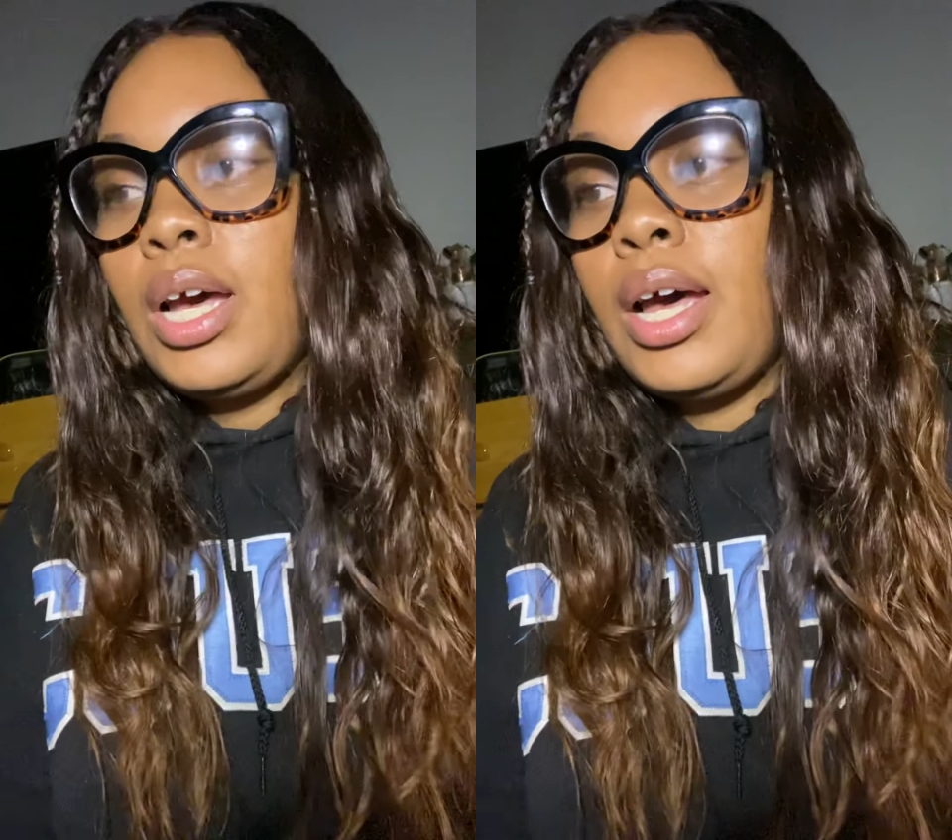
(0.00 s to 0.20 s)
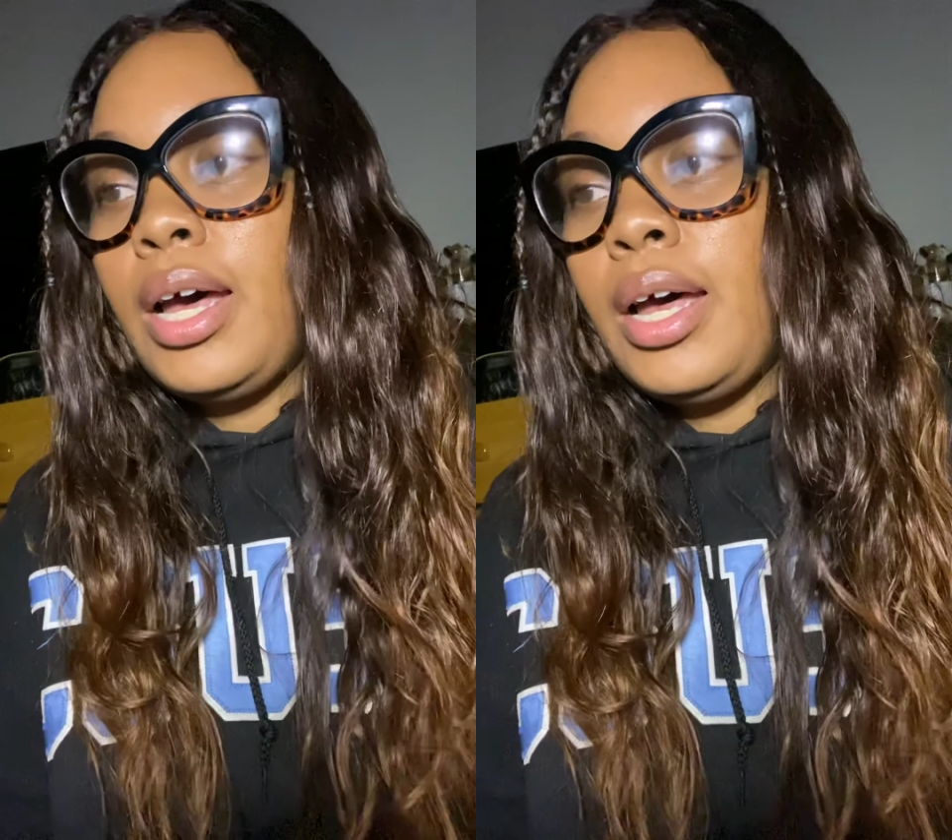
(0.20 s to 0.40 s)

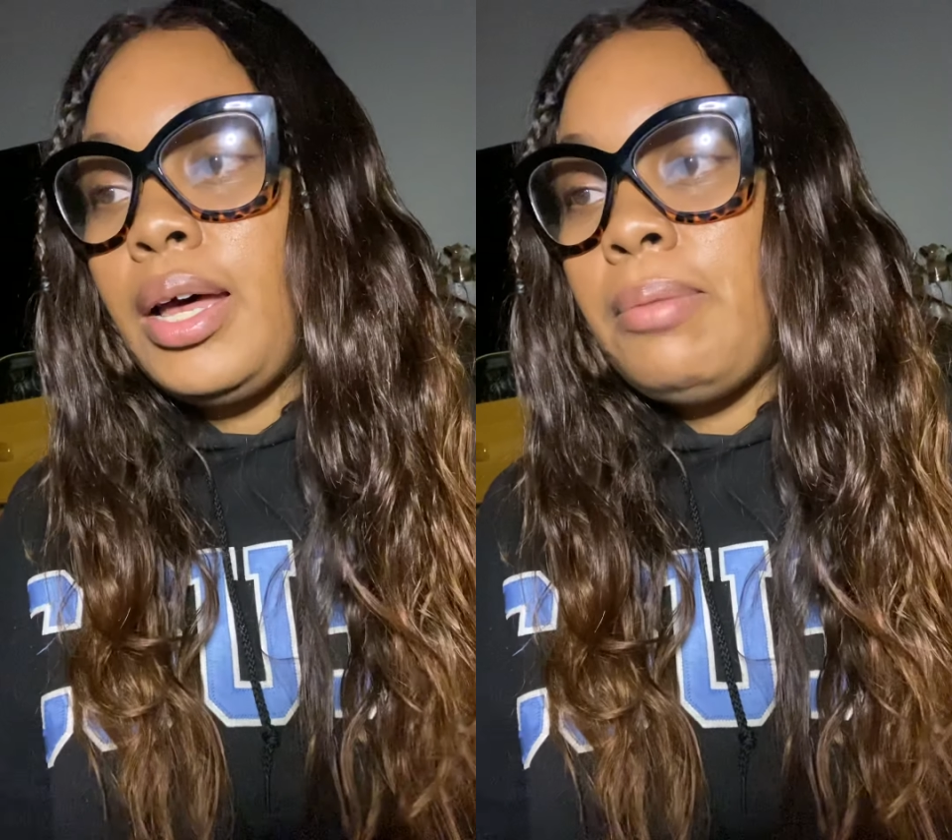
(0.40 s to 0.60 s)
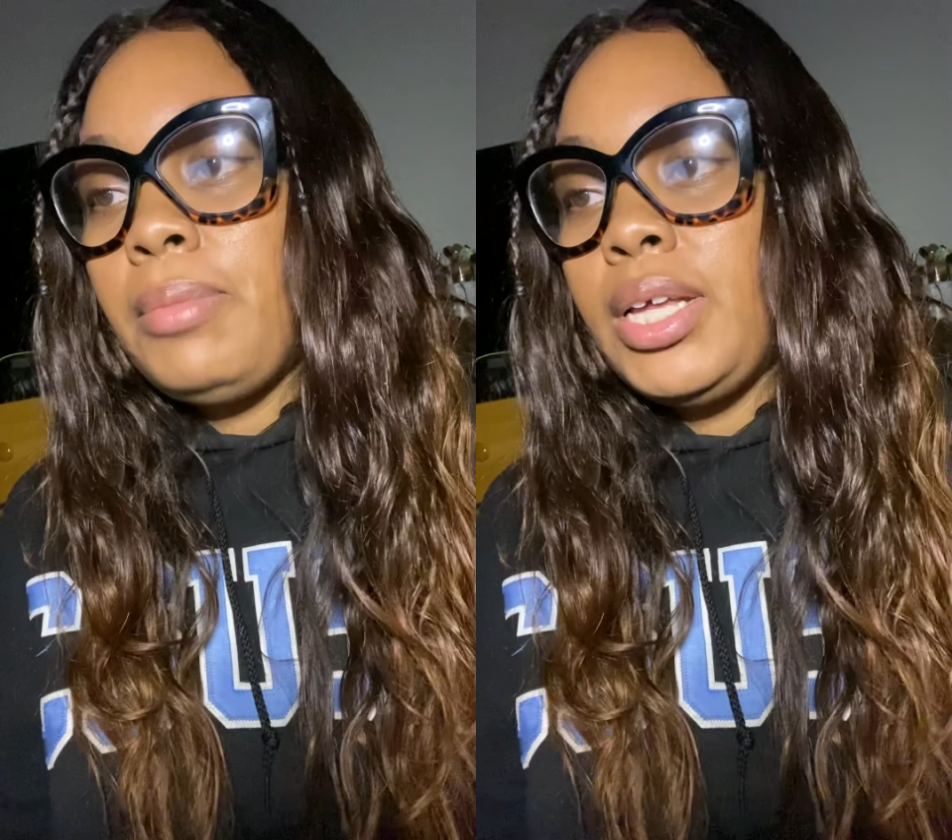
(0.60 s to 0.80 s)

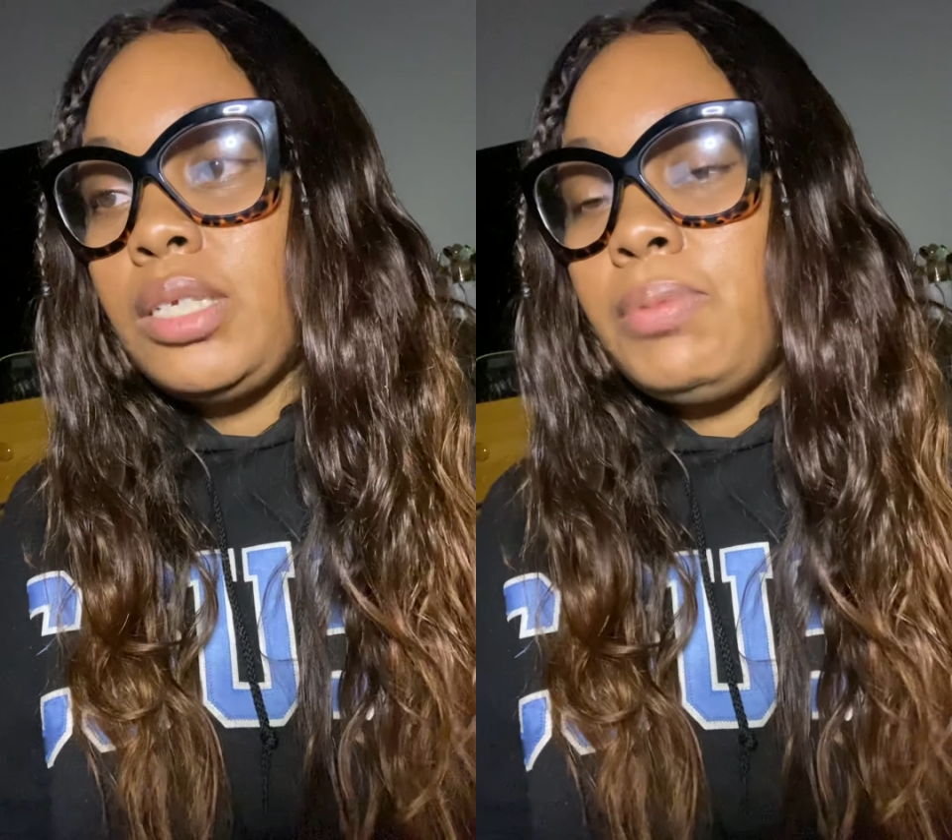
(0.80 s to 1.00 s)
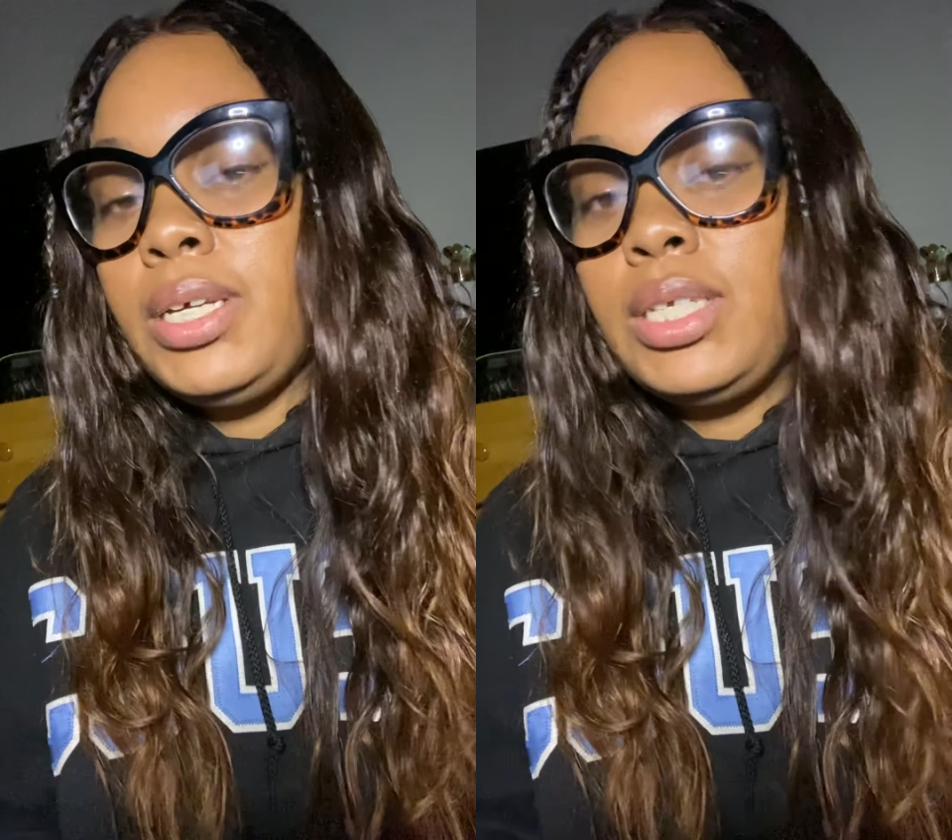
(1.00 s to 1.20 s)
It's
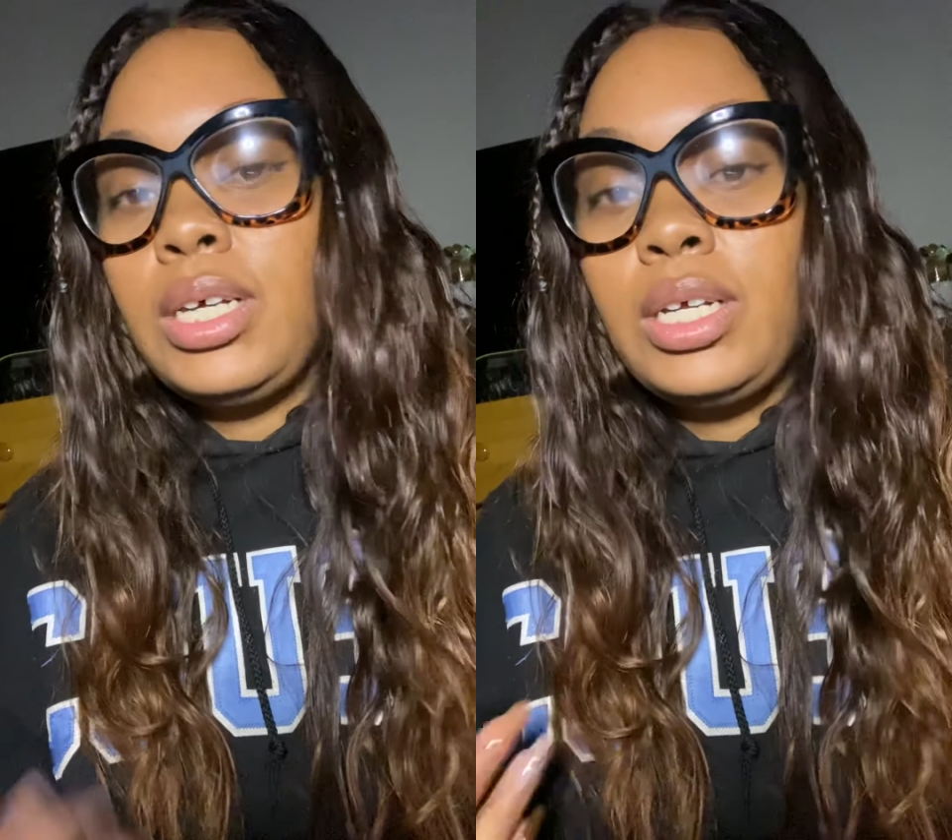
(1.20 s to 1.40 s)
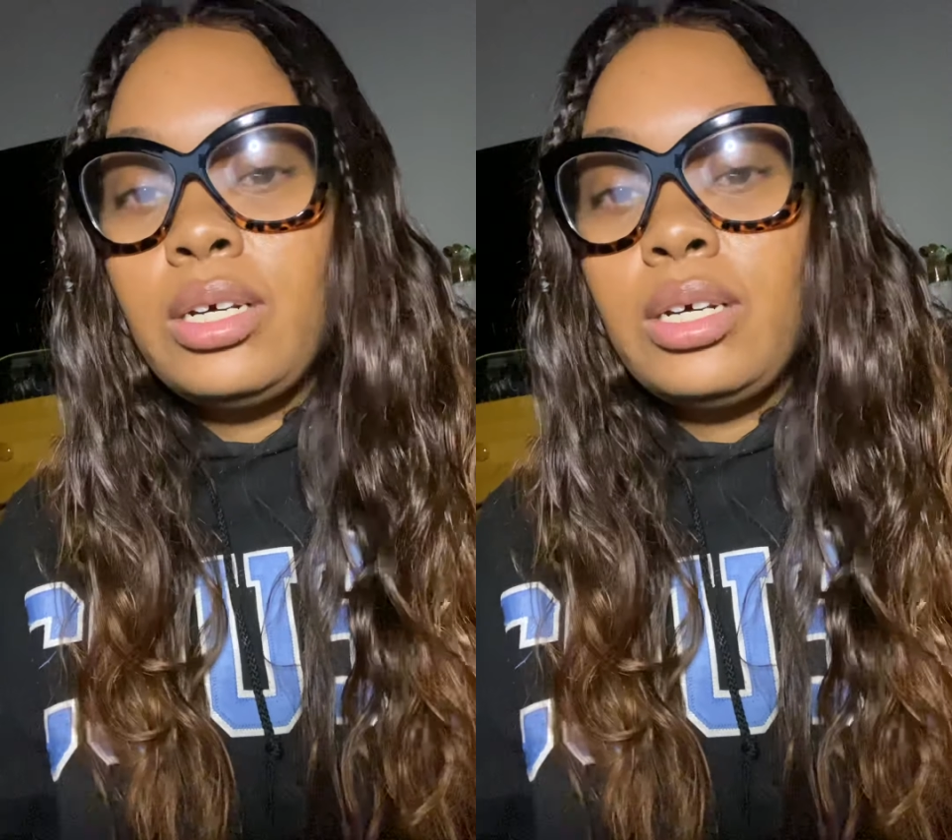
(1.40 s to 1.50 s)
basically